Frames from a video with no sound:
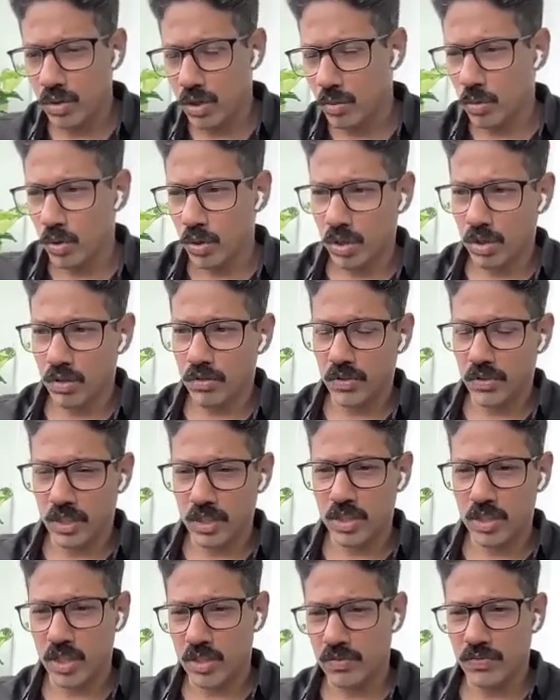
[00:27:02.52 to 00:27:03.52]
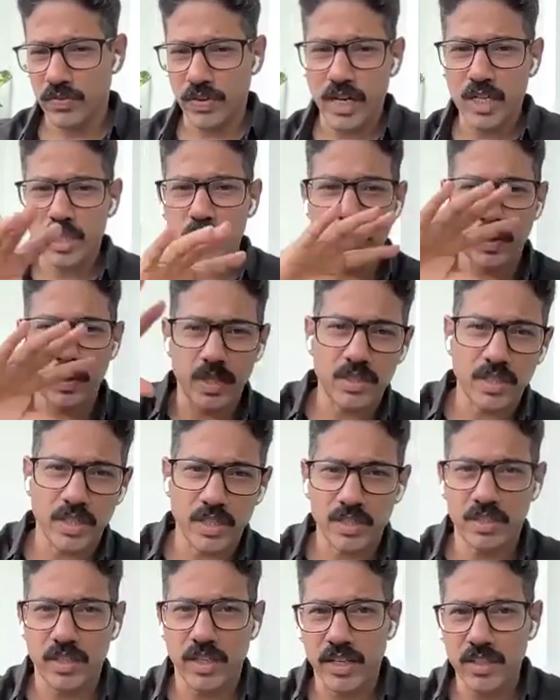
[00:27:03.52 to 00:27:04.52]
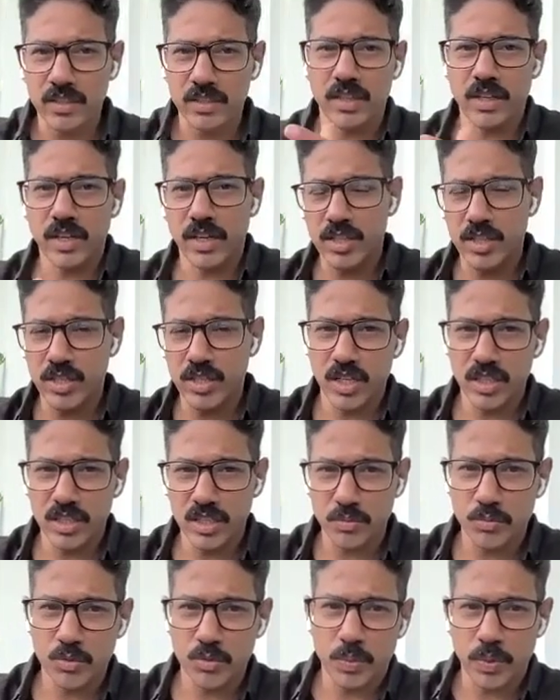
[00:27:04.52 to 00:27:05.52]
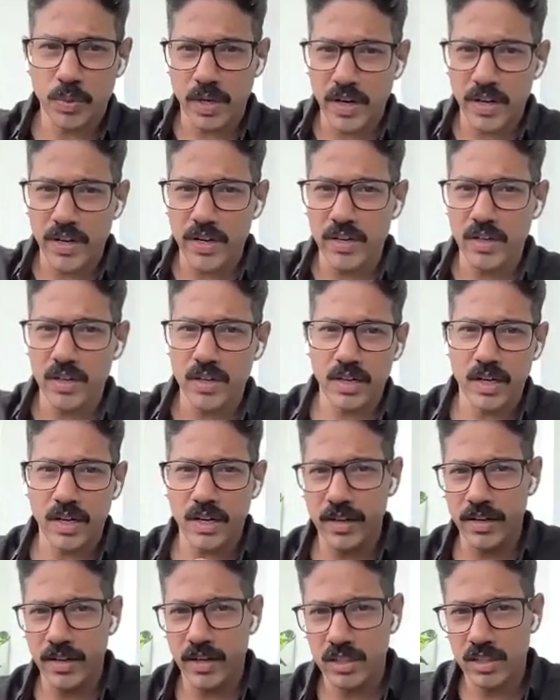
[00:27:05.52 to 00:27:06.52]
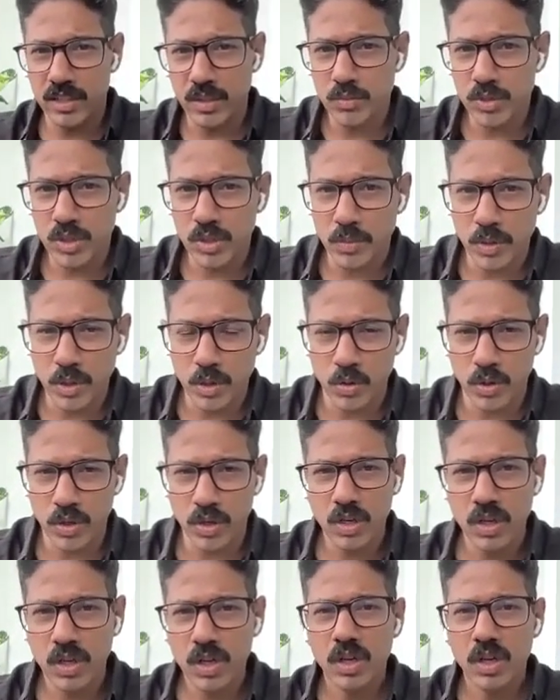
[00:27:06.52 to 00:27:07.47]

good amount of unsaturated fats plus exercise, their HDL seems to be higher and LDL seems to be lower.